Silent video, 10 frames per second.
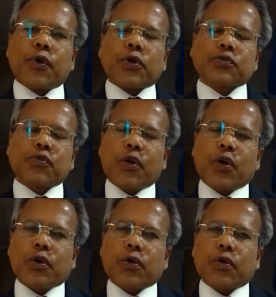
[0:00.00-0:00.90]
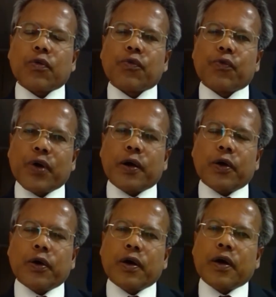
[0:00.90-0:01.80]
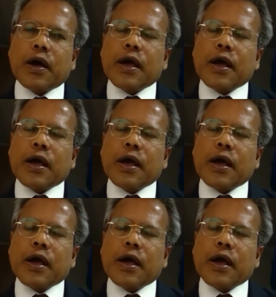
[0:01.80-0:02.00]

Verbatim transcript: post-war war